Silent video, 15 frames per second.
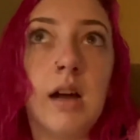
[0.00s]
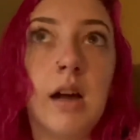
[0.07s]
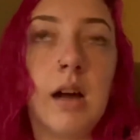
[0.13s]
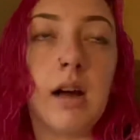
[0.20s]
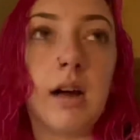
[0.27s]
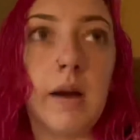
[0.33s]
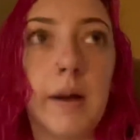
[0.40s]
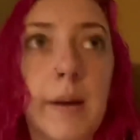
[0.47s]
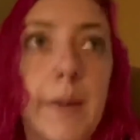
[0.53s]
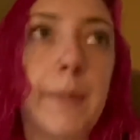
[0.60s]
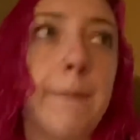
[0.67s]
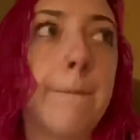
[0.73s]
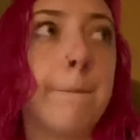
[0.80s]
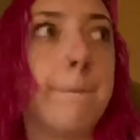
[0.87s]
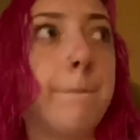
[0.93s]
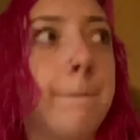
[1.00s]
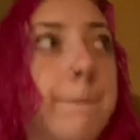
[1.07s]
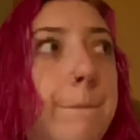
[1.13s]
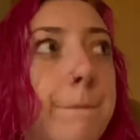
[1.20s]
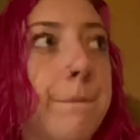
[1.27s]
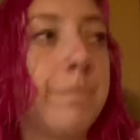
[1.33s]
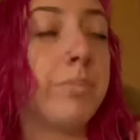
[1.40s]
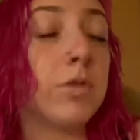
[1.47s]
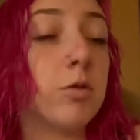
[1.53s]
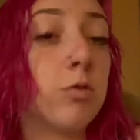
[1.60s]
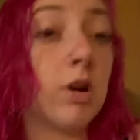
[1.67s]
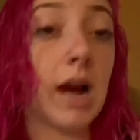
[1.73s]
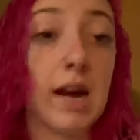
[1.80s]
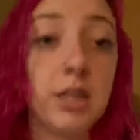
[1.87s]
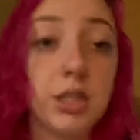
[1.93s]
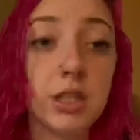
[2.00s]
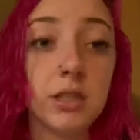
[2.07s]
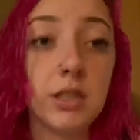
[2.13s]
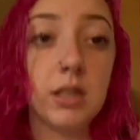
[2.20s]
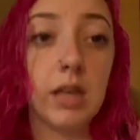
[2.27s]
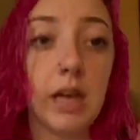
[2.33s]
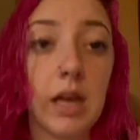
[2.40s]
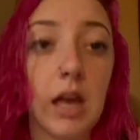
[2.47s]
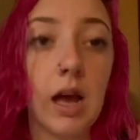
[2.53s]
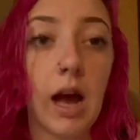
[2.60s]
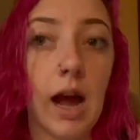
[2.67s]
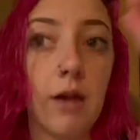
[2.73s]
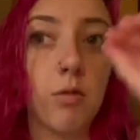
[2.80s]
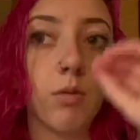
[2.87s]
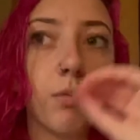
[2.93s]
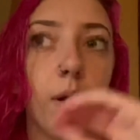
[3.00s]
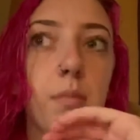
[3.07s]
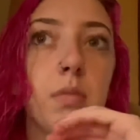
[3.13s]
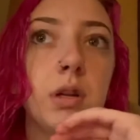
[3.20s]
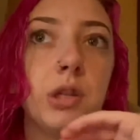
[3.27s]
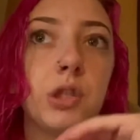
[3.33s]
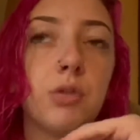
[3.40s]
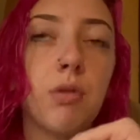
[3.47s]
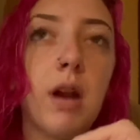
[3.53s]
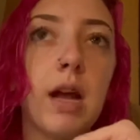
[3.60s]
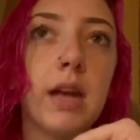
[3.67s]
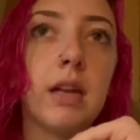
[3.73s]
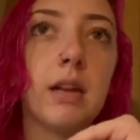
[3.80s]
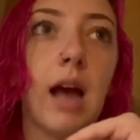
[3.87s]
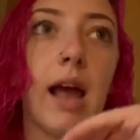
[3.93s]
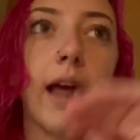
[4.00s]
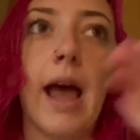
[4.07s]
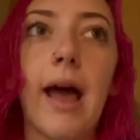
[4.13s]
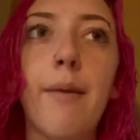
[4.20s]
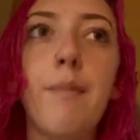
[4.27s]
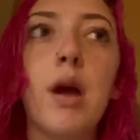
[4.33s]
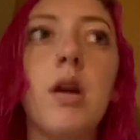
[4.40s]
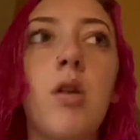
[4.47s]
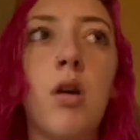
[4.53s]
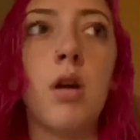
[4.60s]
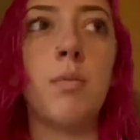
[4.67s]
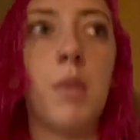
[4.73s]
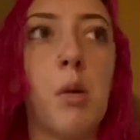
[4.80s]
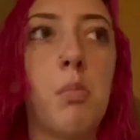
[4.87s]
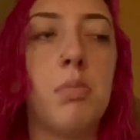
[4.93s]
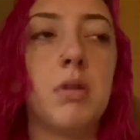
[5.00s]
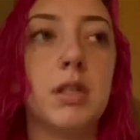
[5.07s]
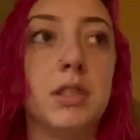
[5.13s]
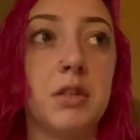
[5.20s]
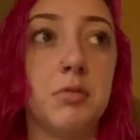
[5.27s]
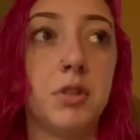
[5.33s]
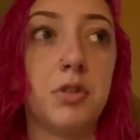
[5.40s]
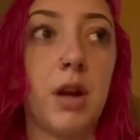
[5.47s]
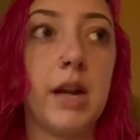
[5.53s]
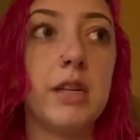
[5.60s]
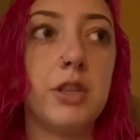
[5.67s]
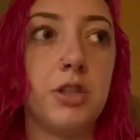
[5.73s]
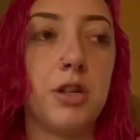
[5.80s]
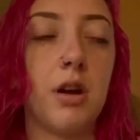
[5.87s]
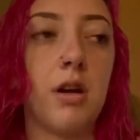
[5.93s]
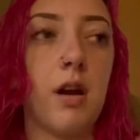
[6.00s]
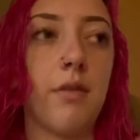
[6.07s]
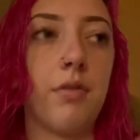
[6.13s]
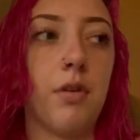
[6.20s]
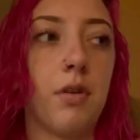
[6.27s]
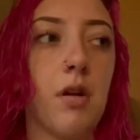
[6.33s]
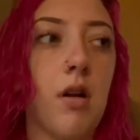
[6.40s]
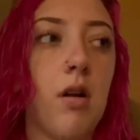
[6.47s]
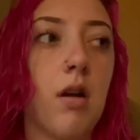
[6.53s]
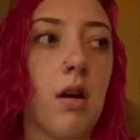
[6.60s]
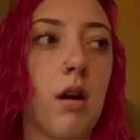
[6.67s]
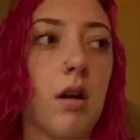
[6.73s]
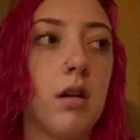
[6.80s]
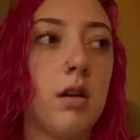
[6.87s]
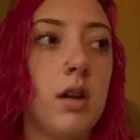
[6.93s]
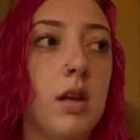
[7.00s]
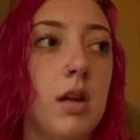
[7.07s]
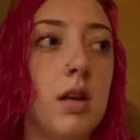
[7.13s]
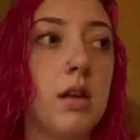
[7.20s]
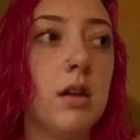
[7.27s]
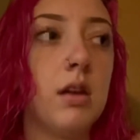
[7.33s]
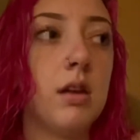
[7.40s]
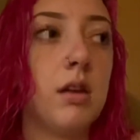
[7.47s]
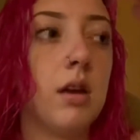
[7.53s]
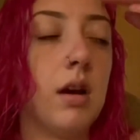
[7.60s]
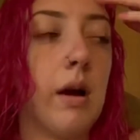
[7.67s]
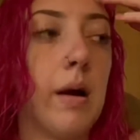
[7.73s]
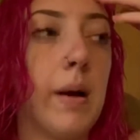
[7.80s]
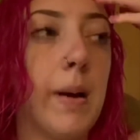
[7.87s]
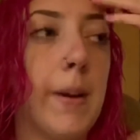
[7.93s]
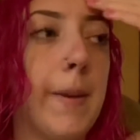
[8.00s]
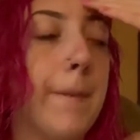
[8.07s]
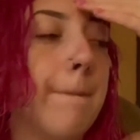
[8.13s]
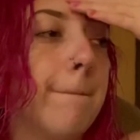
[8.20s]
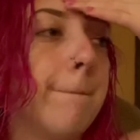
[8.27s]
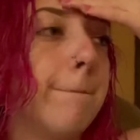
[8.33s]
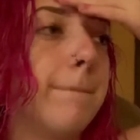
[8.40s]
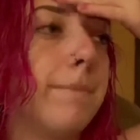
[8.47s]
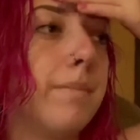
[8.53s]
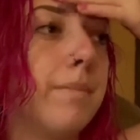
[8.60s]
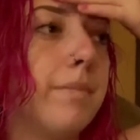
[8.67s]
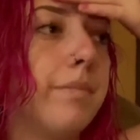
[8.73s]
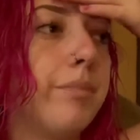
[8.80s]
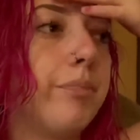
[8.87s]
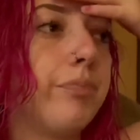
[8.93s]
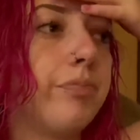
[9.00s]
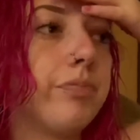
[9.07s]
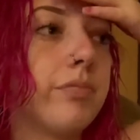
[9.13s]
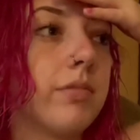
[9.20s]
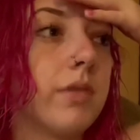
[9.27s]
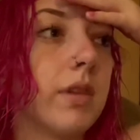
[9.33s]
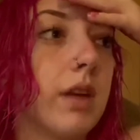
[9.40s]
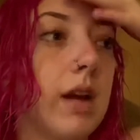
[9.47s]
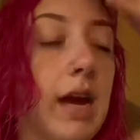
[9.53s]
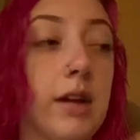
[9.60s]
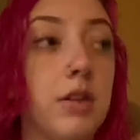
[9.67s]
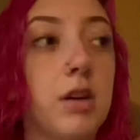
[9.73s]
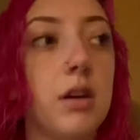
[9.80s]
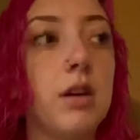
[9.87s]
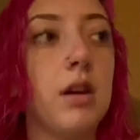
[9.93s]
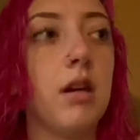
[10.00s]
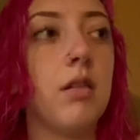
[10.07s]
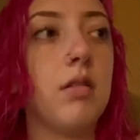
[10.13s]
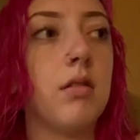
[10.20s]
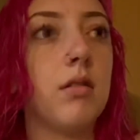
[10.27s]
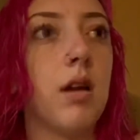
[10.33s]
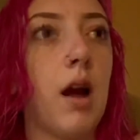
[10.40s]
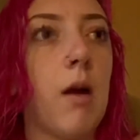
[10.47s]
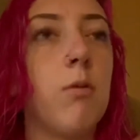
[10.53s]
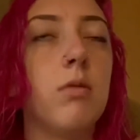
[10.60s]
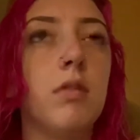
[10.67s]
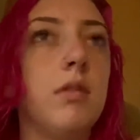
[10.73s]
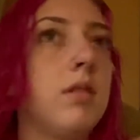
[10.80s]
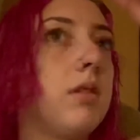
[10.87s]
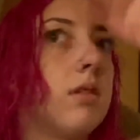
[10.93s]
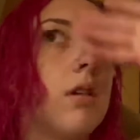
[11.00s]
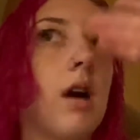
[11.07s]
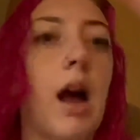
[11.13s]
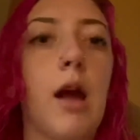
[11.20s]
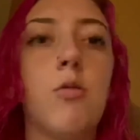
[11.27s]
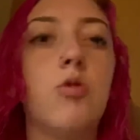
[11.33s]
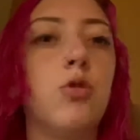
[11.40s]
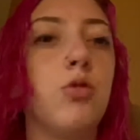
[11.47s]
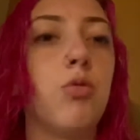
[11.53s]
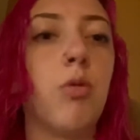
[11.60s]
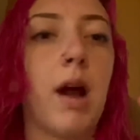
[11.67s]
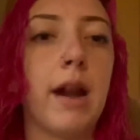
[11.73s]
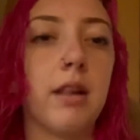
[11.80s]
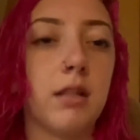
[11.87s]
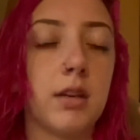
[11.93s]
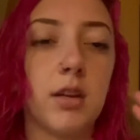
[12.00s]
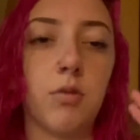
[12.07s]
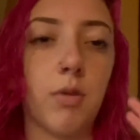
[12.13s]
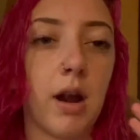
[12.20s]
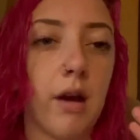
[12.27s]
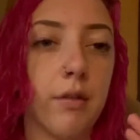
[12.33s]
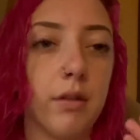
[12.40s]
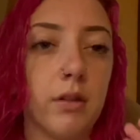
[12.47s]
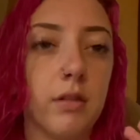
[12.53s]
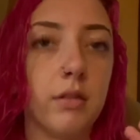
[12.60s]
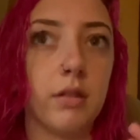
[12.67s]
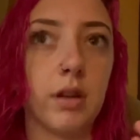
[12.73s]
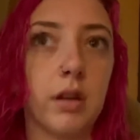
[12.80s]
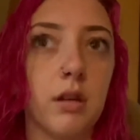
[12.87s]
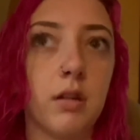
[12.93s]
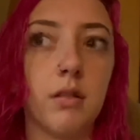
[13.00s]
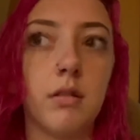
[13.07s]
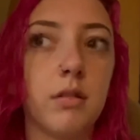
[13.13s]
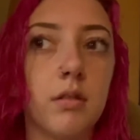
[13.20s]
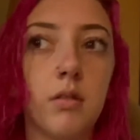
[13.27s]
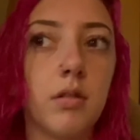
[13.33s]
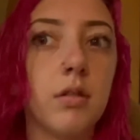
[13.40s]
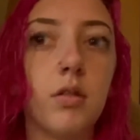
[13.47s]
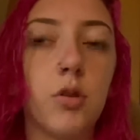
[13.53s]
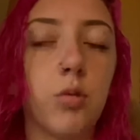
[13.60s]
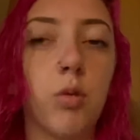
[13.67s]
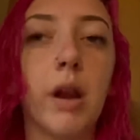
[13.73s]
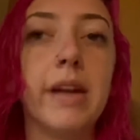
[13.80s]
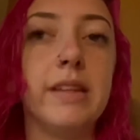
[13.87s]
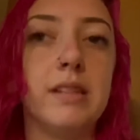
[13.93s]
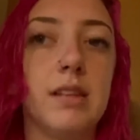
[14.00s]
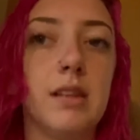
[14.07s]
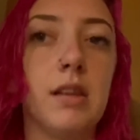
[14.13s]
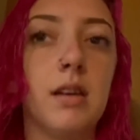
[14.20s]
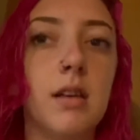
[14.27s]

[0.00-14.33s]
well actually I remember I had my arm up because I was trying to shut off the car. I couldn't. I was rattling around like crazy.